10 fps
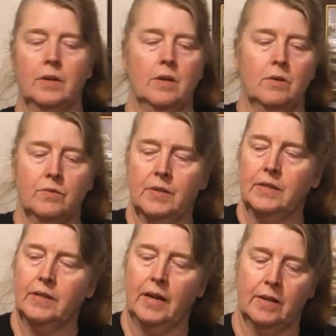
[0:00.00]
use
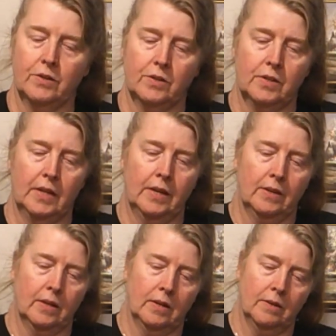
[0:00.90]
this again just to
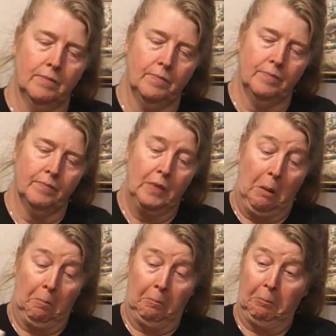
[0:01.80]
get the
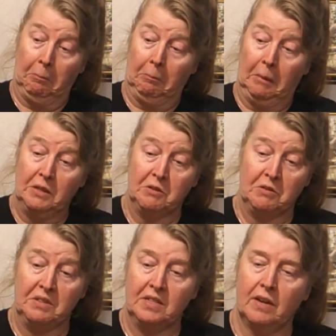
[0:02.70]
dirt
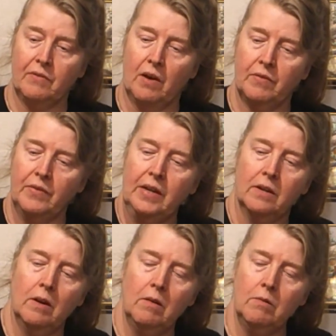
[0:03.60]
and stuff off of it.
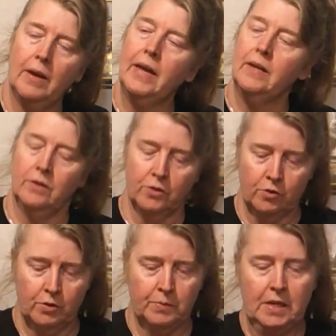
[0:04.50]
Oh, hey,
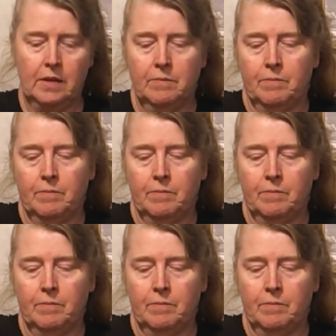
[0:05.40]
nasturtium seed.